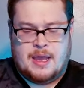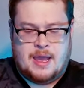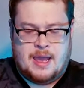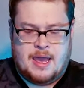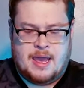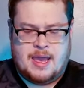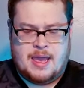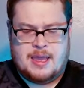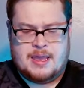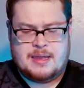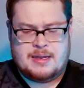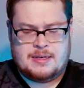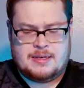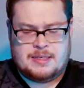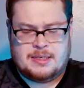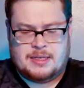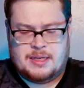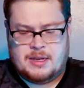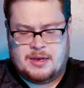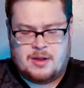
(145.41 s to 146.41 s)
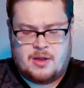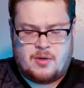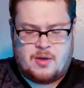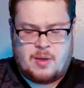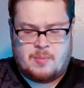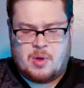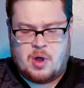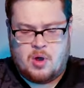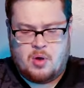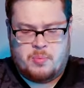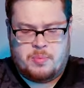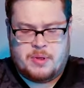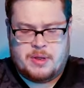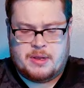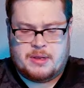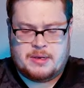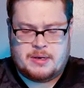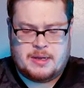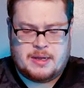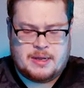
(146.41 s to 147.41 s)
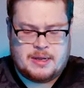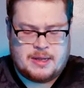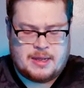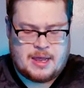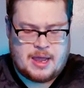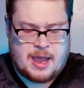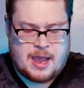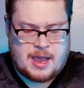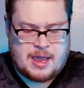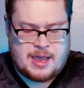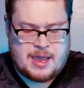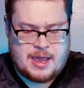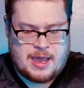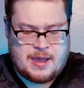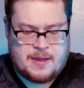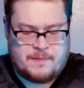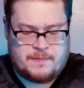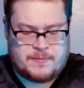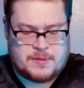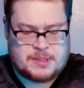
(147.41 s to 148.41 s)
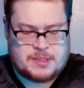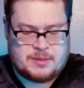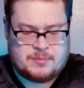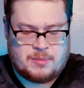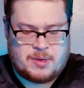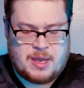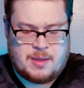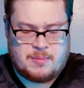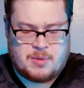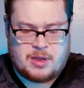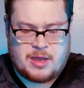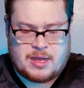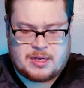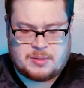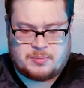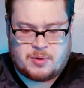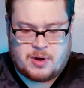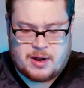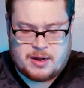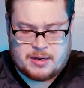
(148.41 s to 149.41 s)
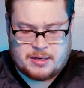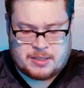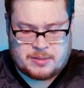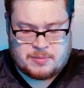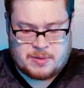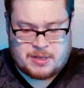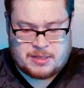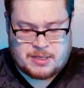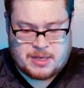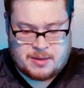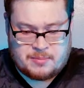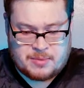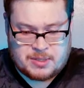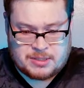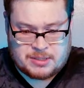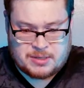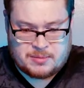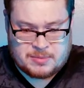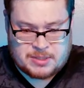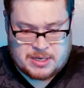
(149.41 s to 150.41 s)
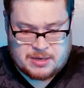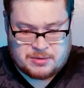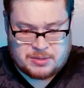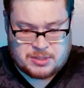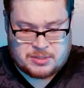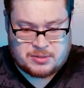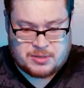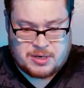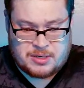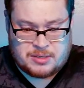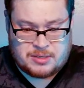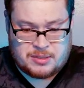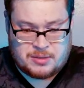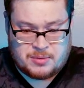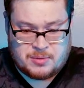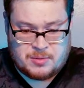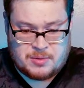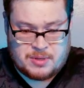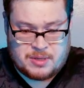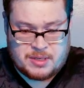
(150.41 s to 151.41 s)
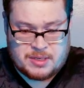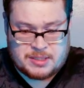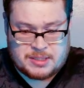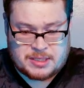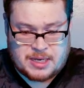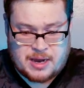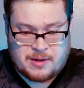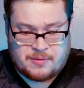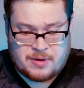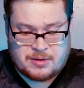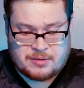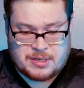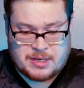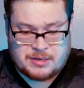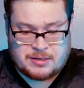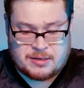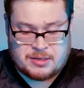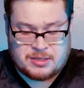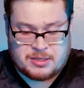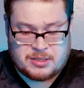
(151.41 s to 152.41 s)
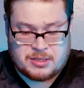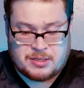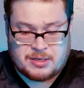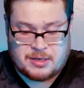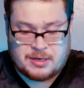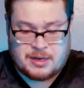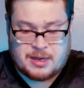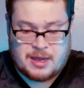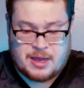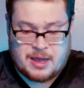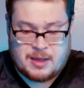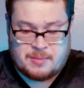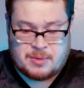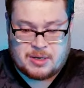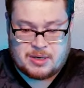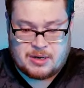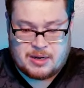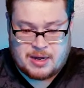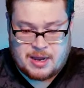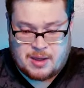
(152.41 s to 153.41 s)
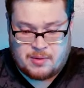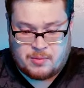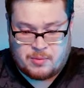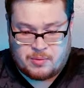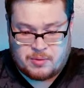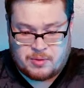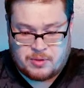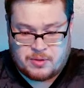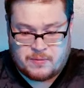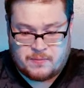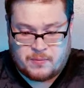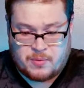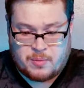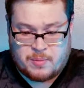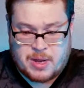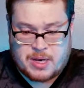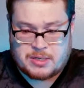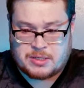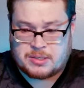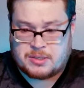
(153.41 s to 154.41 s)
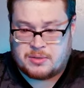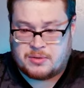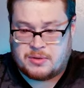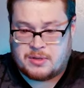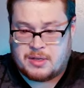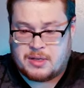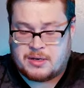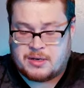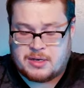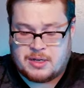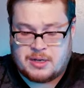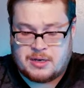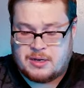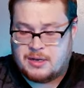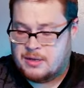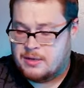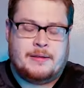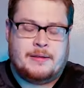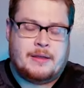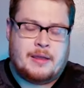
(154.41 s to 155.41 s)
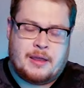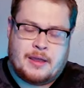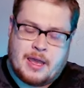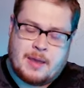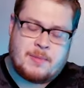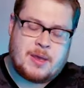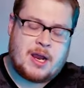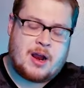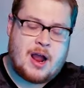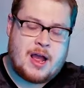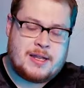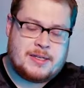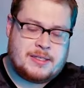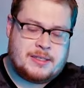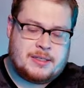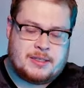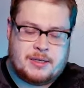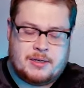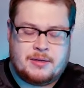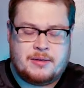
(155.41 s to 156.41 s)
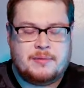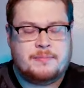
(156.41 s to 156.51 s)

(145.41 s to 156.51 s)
And, you know, I'm hoping I have some Game of Gods products by the time this comes out. Straight to the Sky Realm Technician, common, not what we're looking for. Magic Stone of the Undead. Game of Gods.